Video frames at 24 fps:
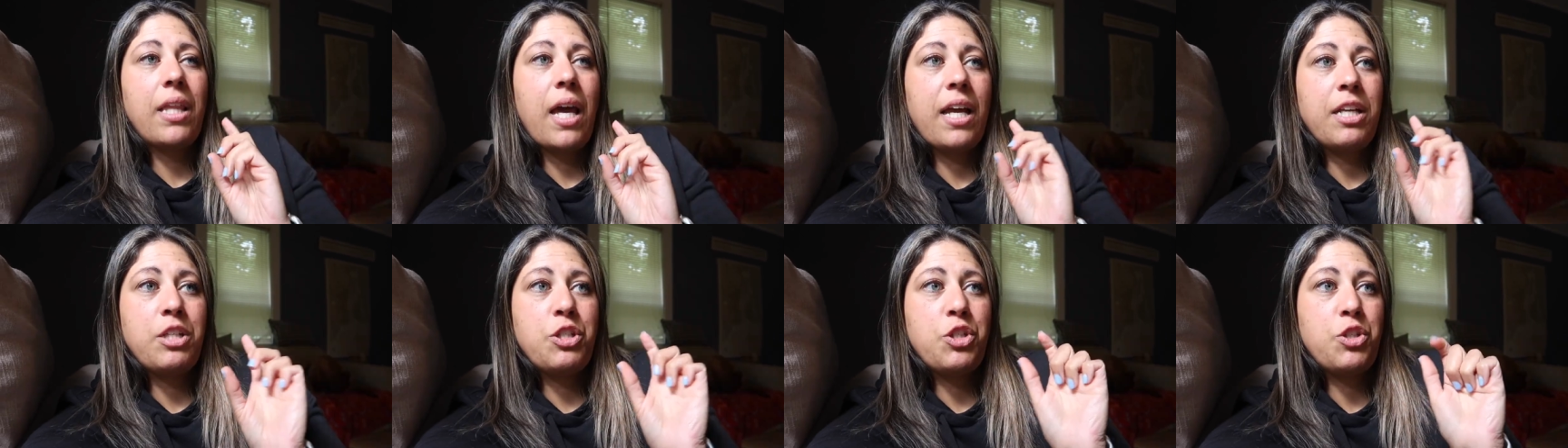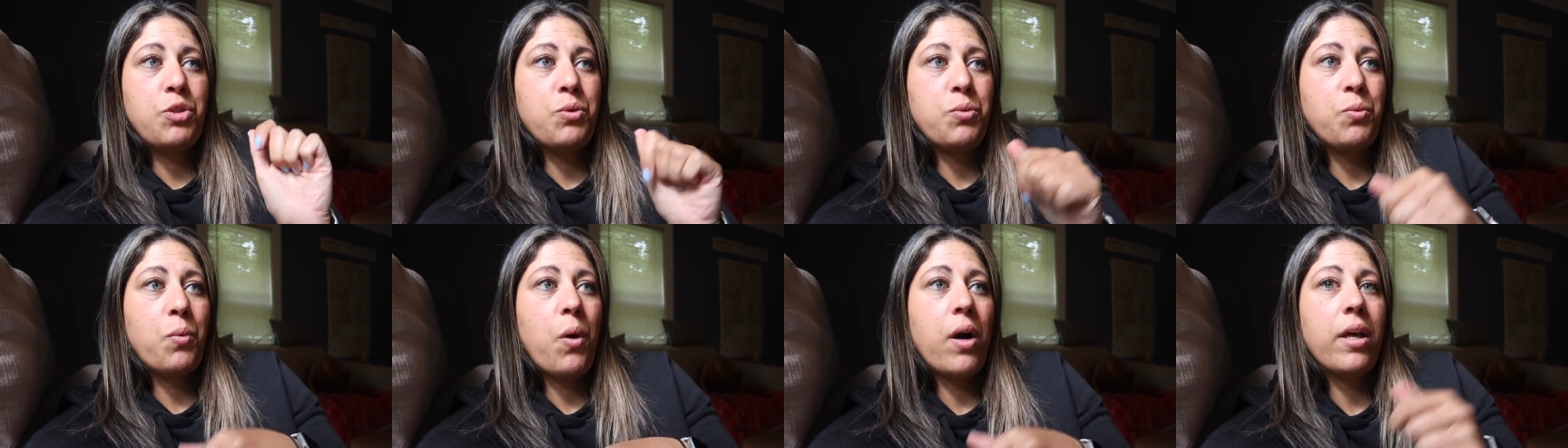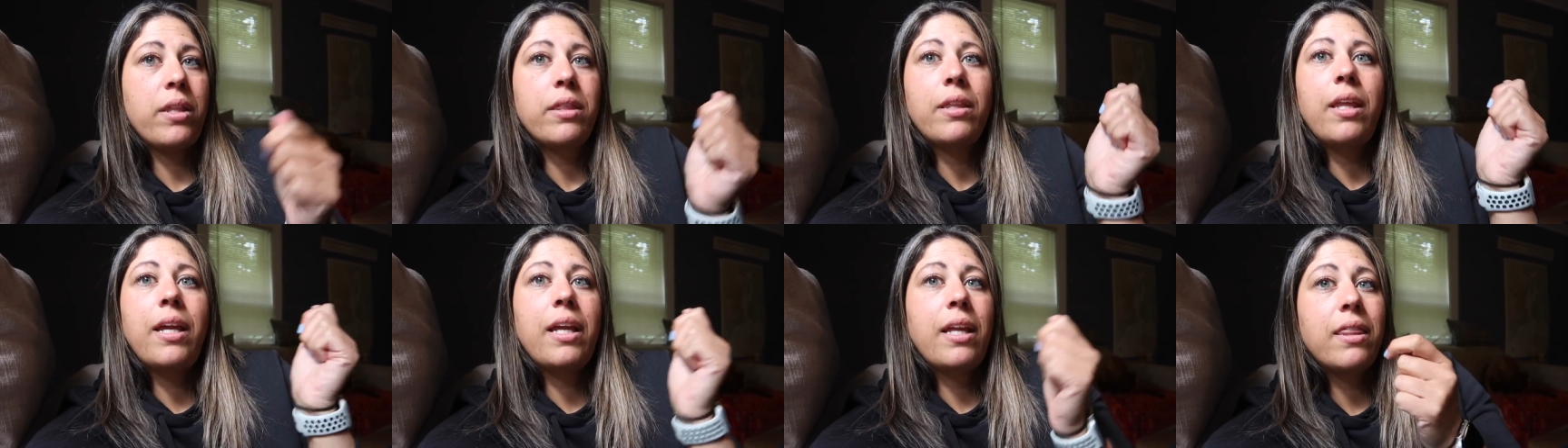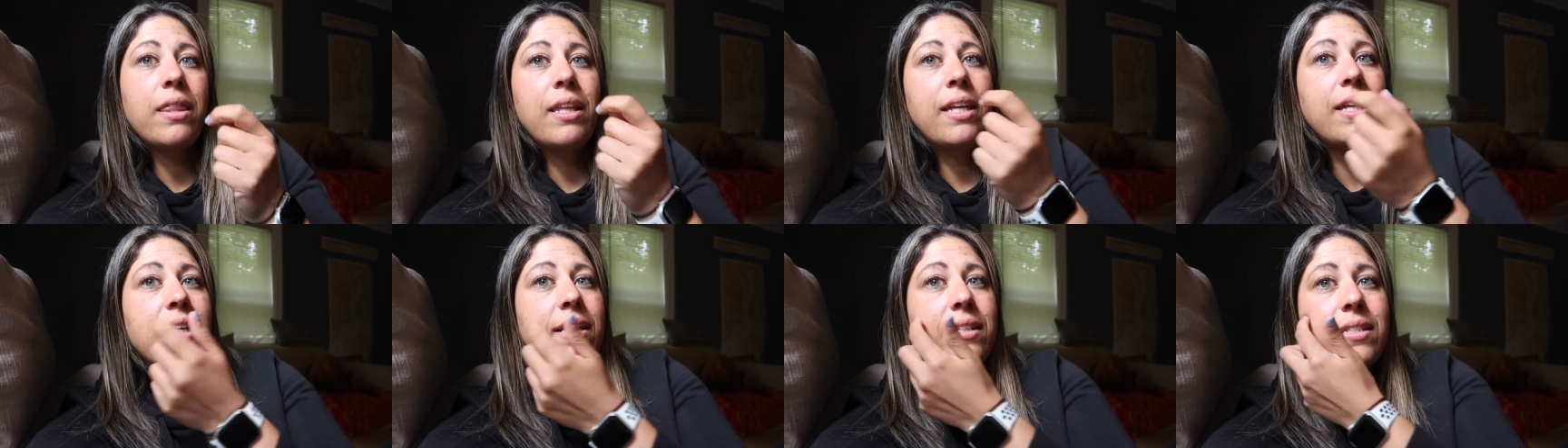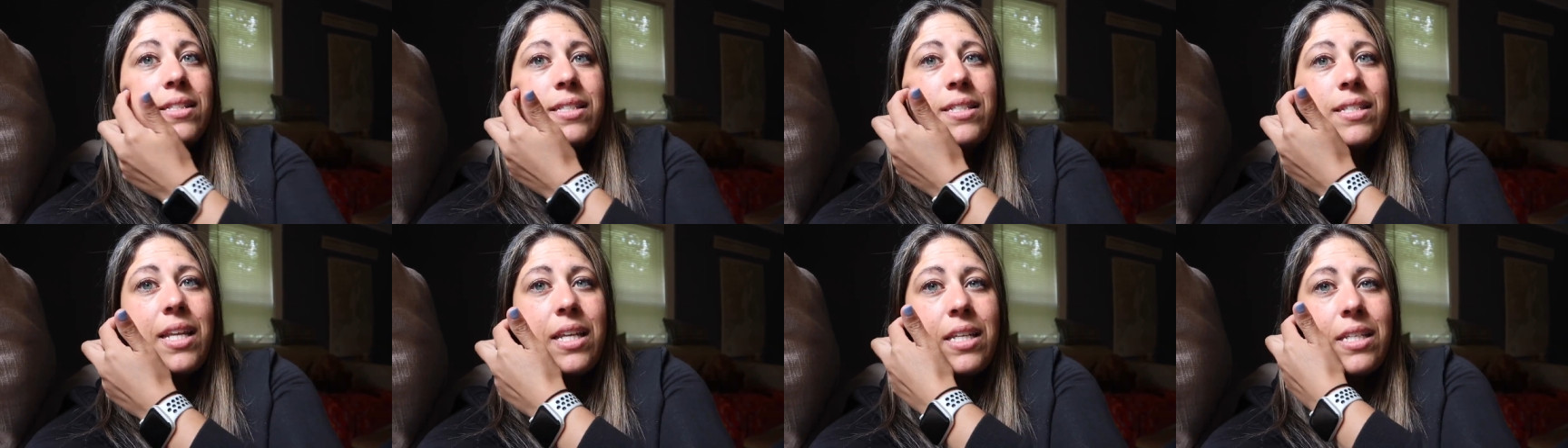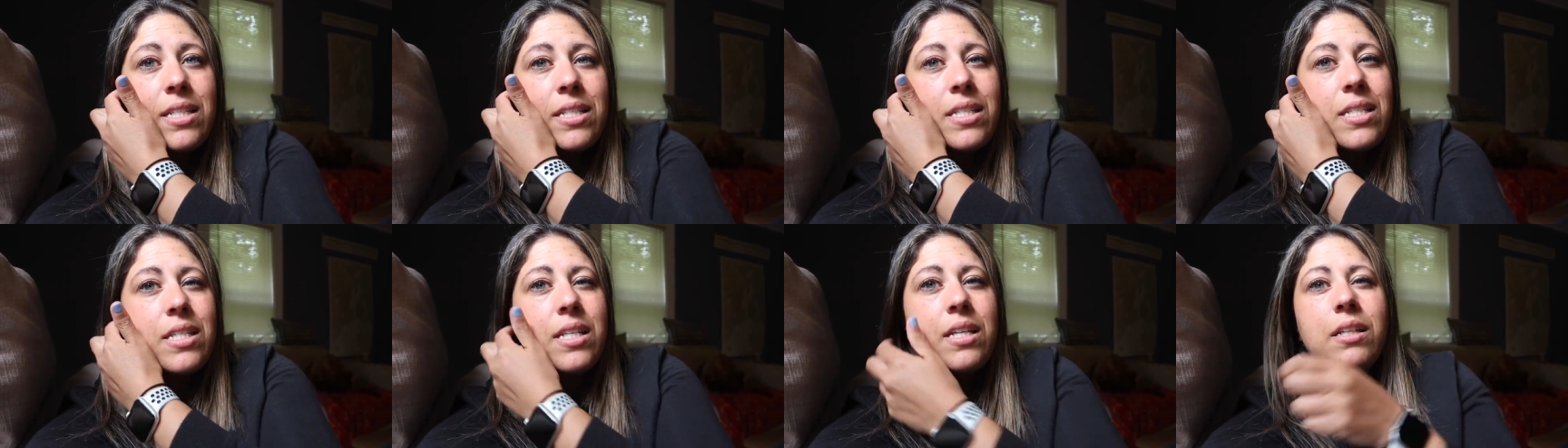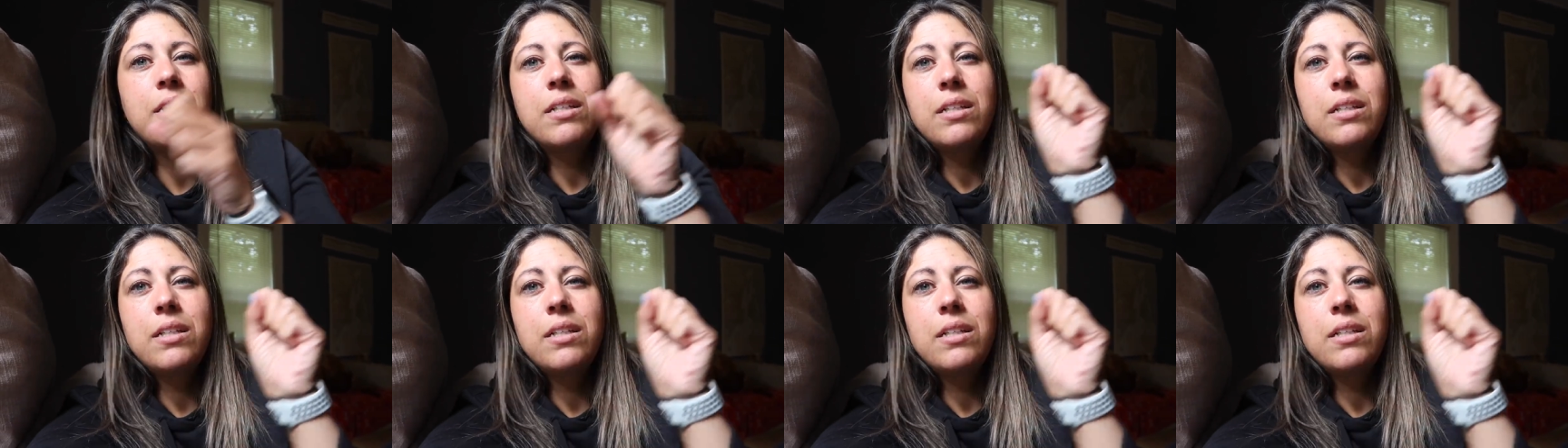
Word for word: I do want like the extend,